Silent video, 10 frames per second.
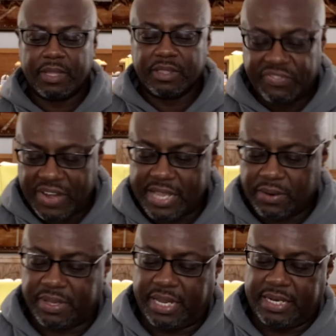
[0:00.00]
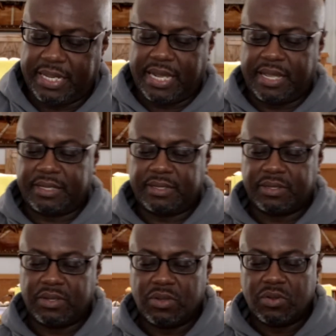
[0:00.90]
The final thing that I
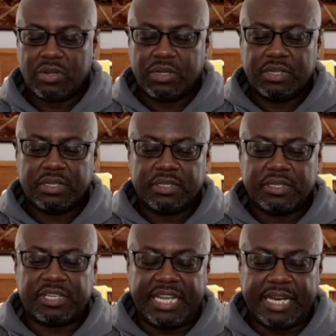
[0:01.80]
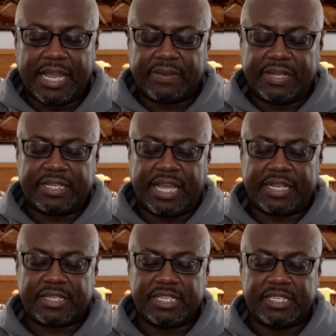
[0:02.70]
seen out of the
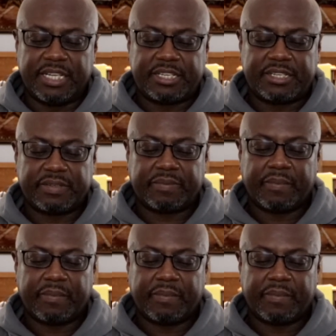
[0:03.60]
text is this: